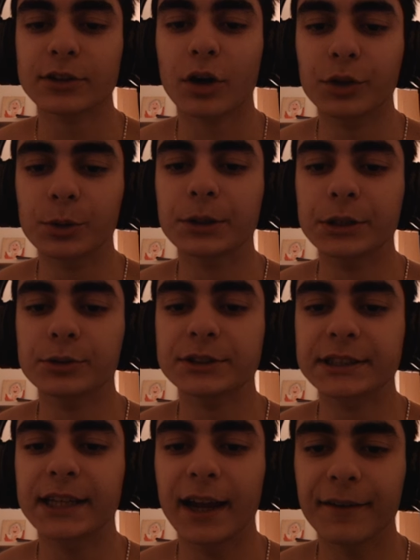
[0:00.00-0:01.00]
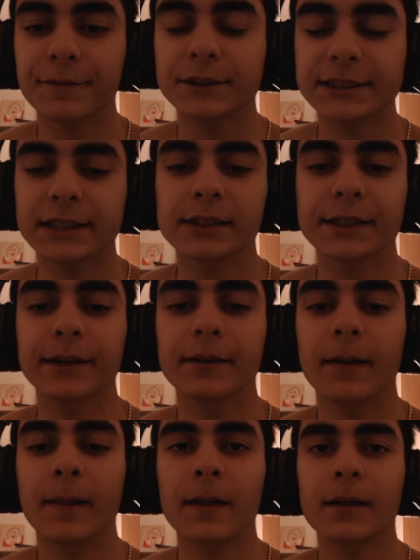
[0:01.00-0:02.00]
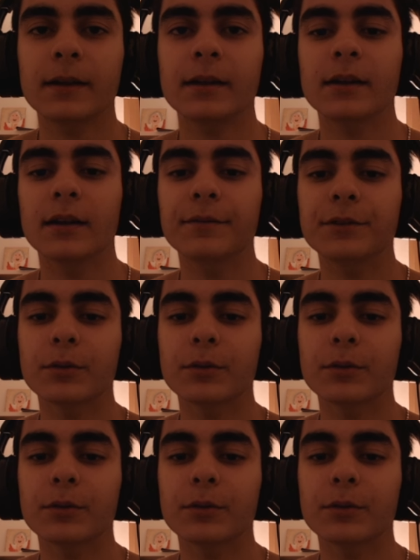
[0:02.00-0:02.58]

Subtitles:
on USD every single day. If